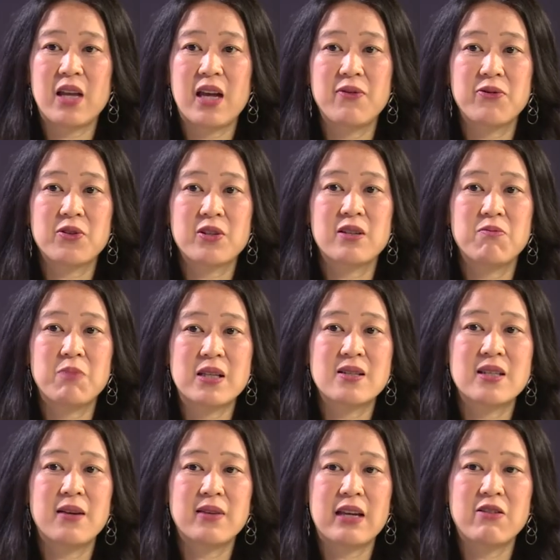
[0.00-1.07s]
that I've kind of been
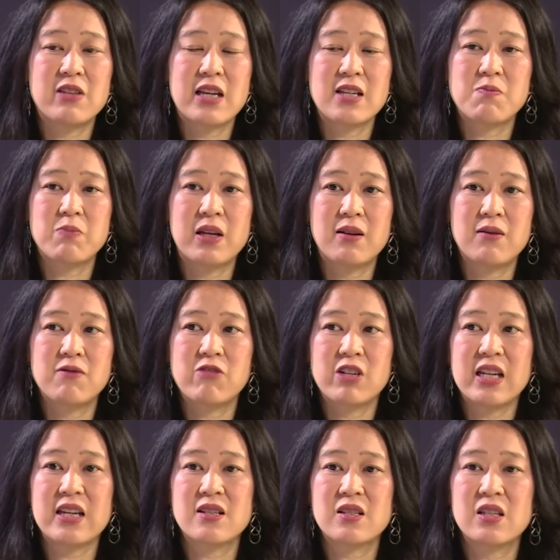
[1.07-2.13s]
set, that, that's been
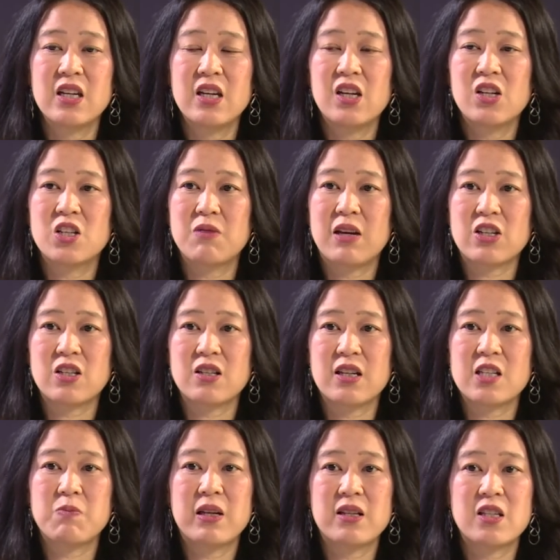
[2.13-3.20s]
released to actually
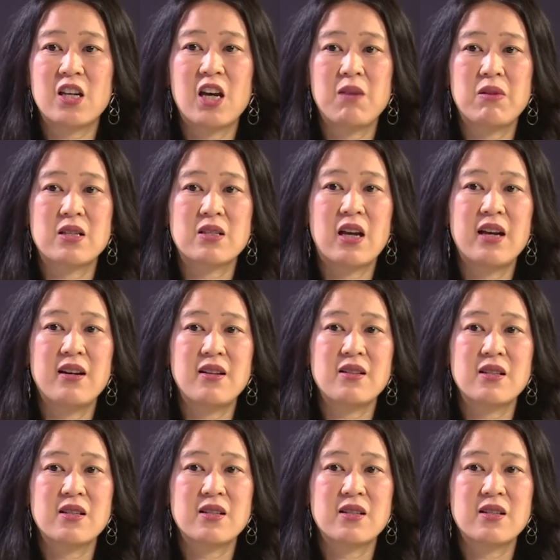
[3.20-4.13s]
spend time in silence and